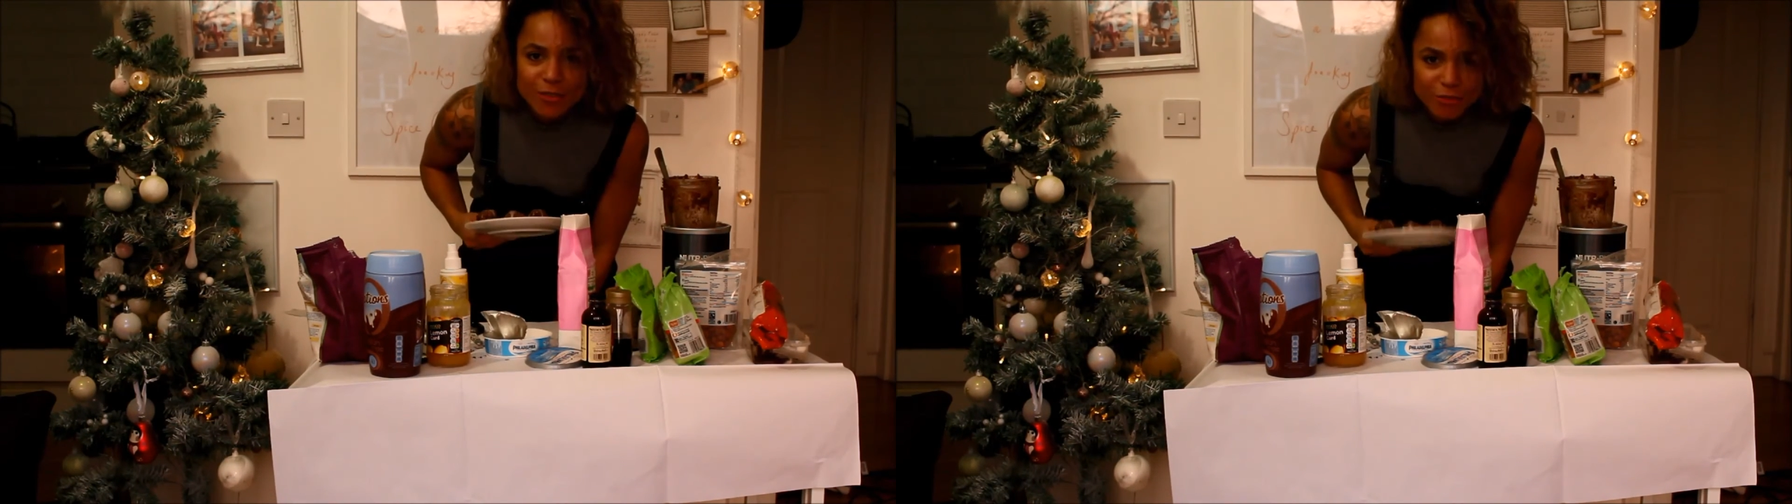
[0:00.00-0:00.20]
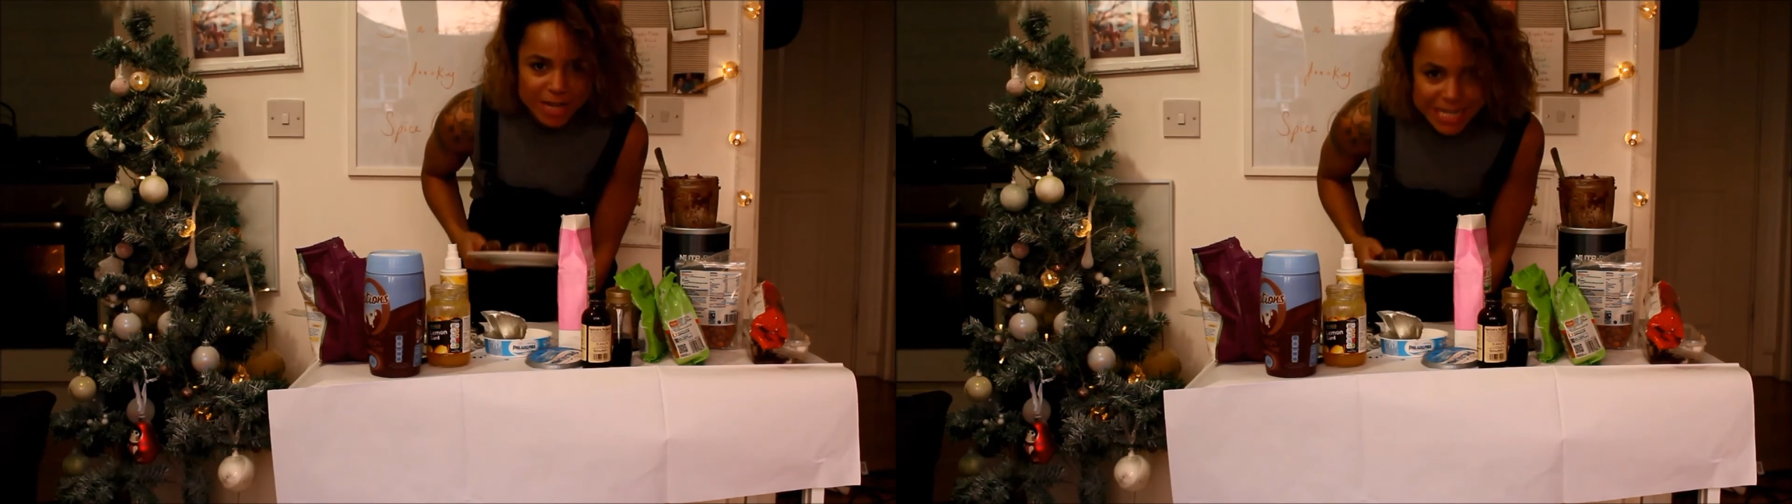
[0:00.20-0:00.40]

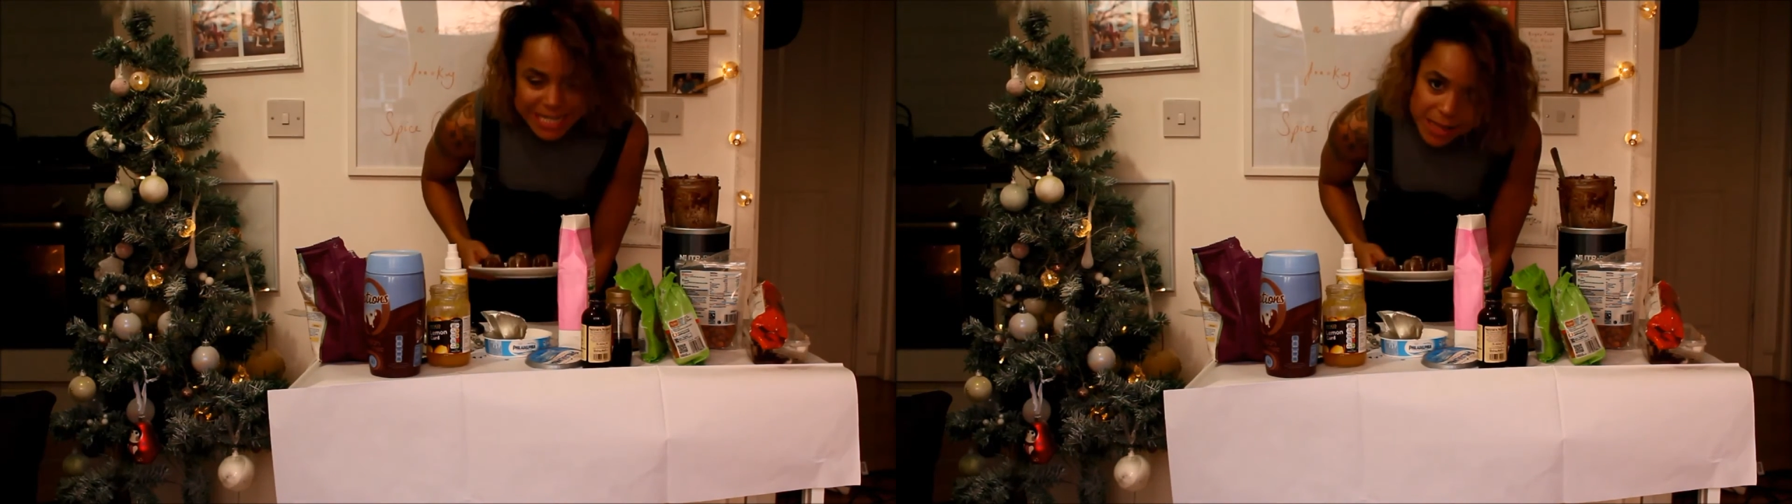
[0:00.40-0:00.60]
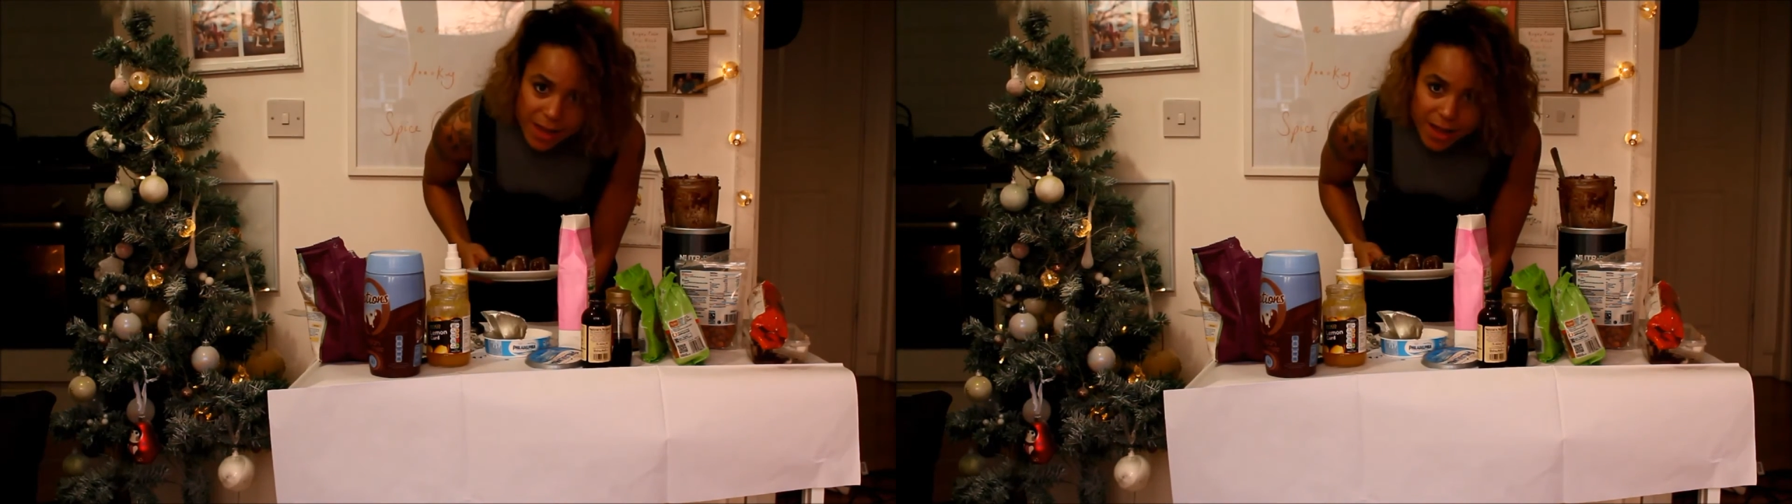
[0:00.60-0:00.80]

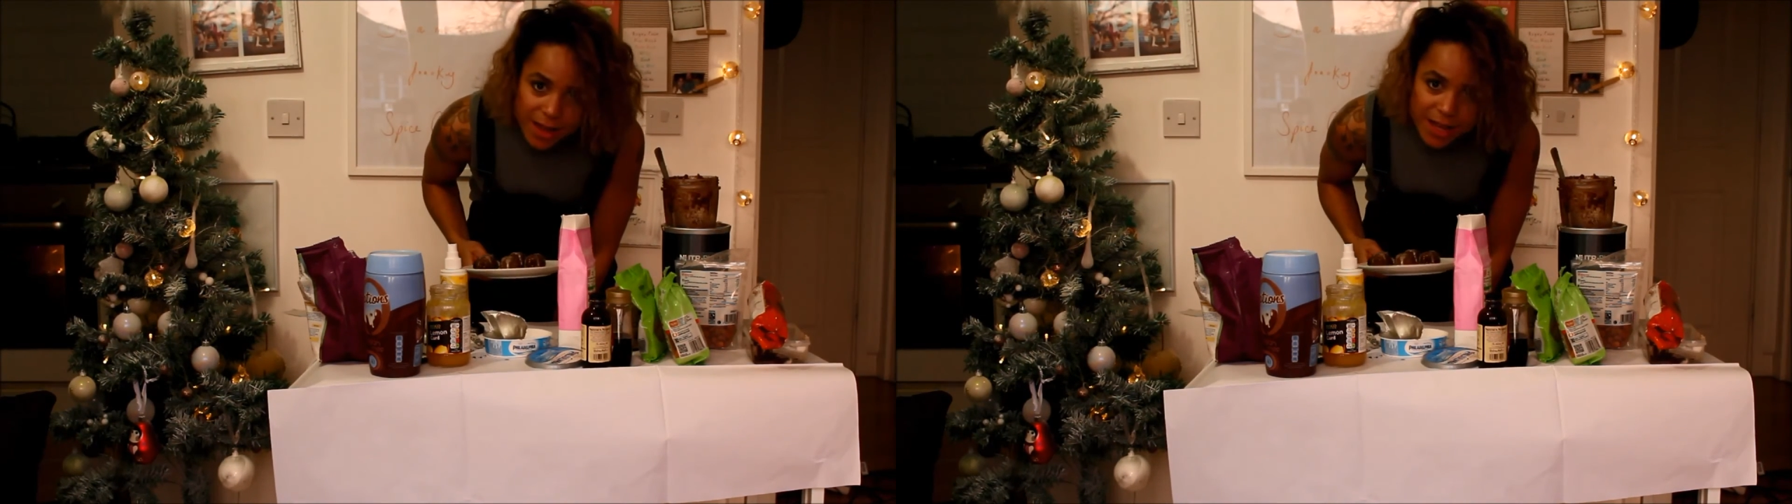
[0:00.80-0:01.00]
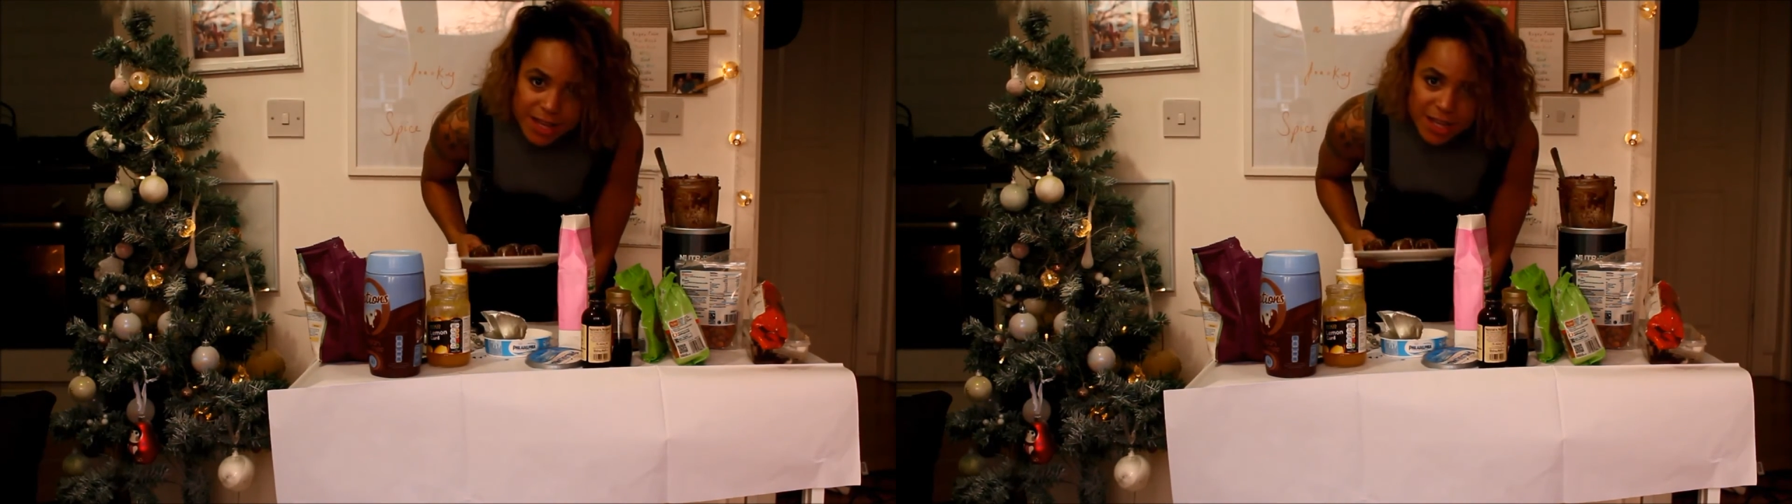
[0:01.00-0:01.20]
freezer
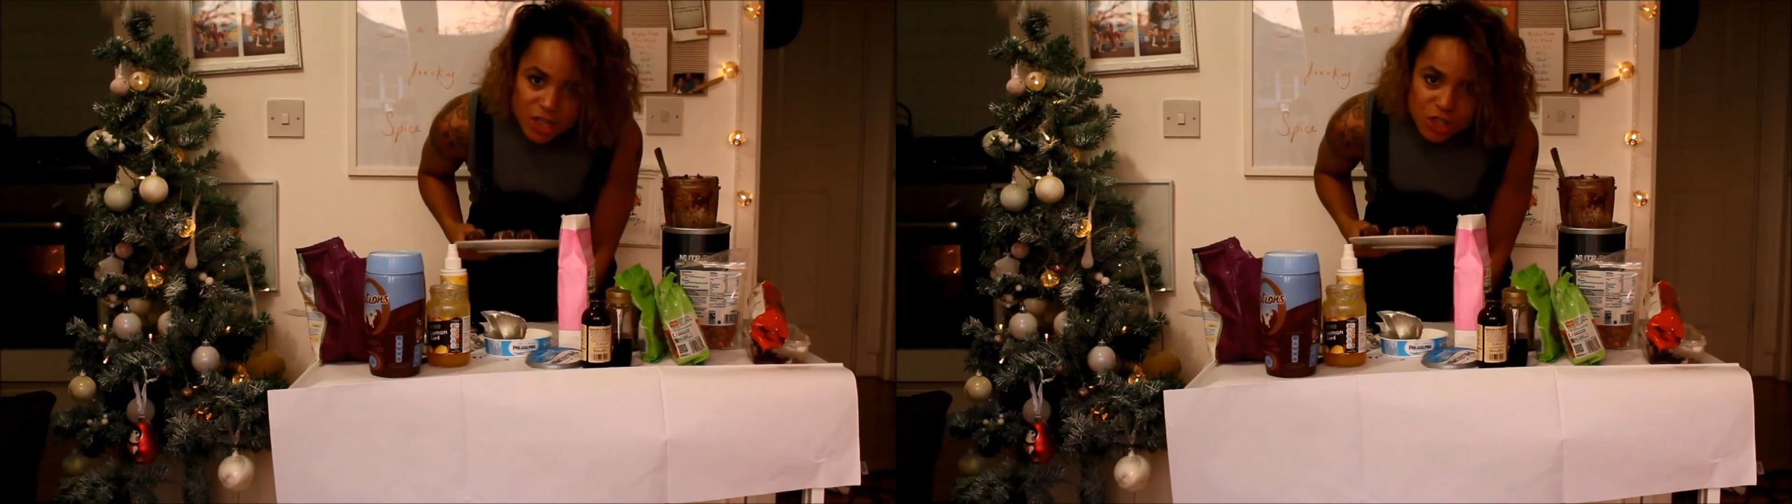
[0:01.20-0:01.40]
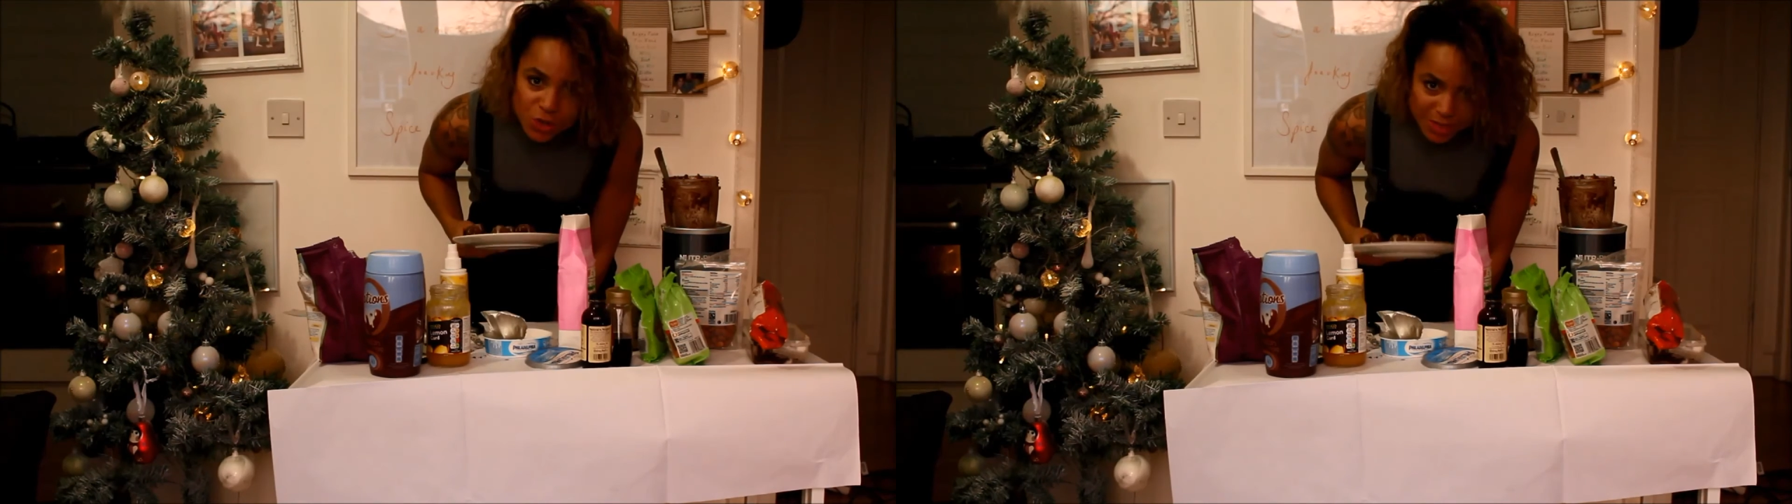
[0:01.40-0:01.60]

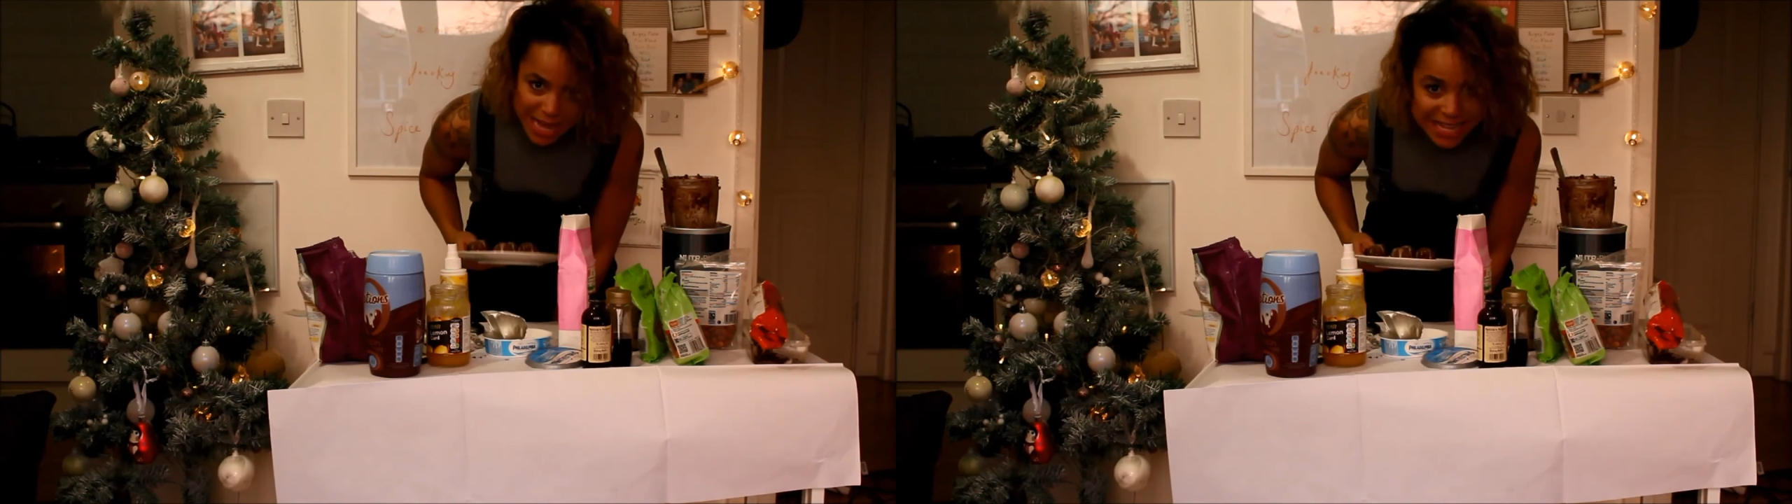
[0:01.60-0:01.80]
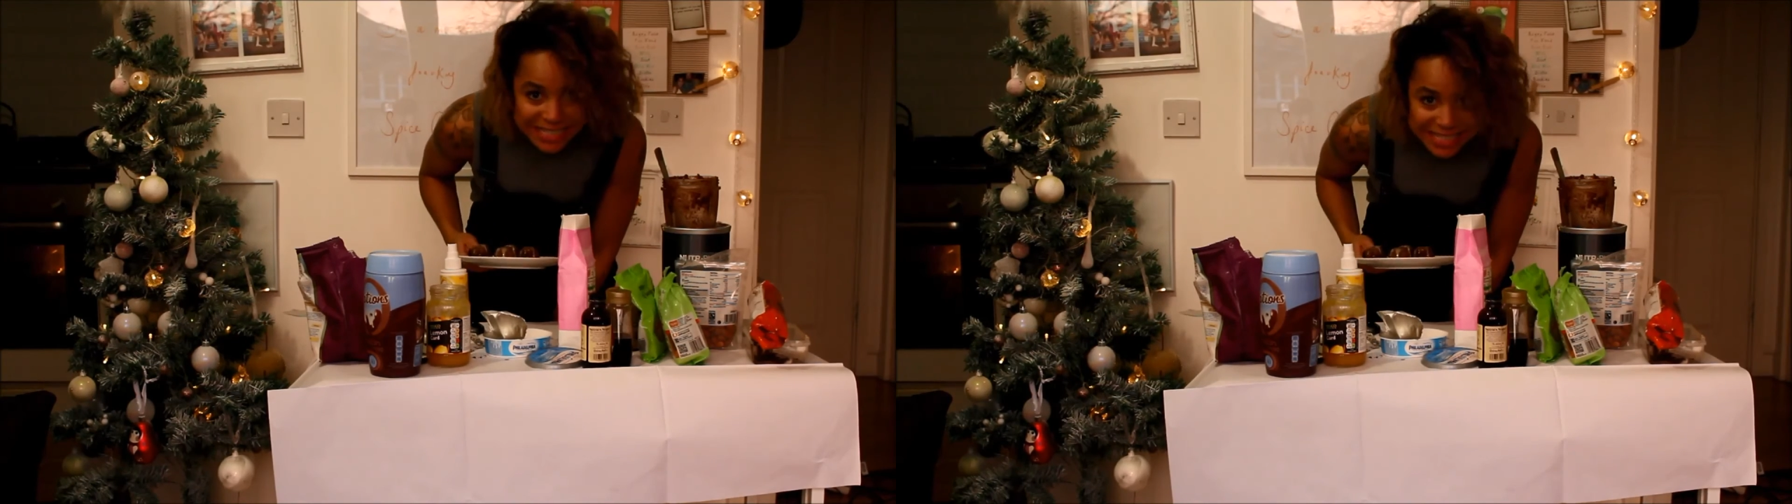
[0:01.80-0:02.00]
to
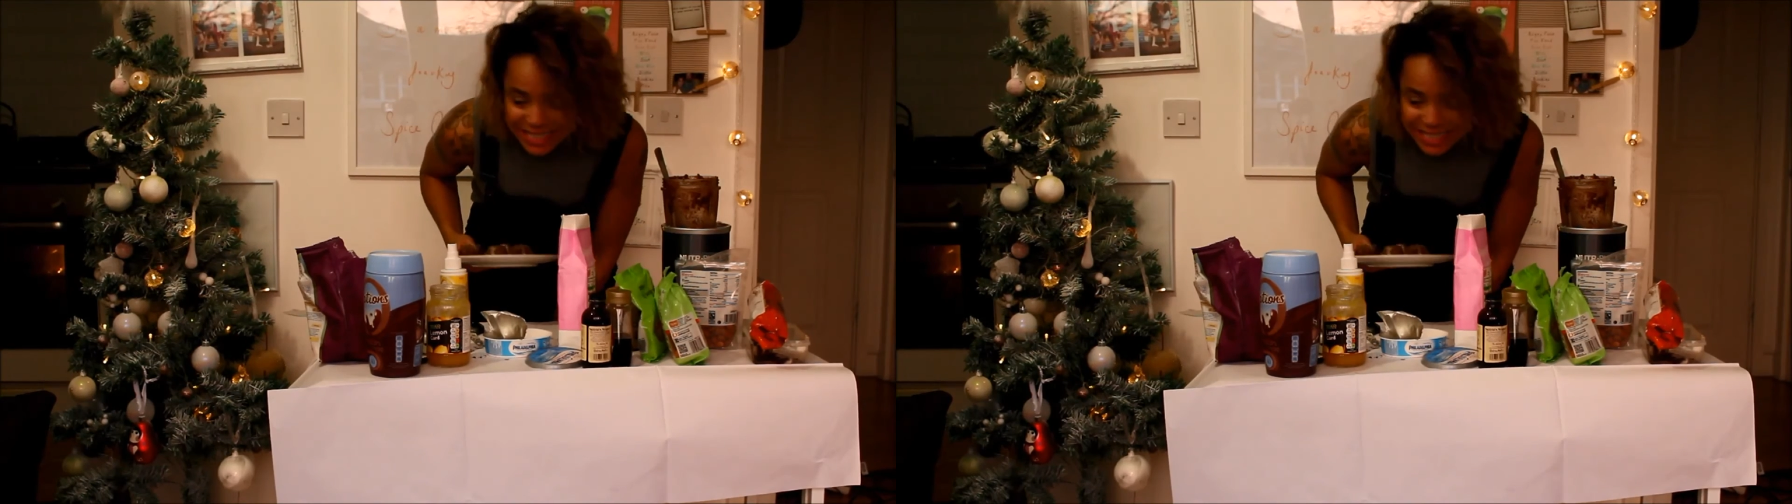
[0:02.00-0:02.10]
set.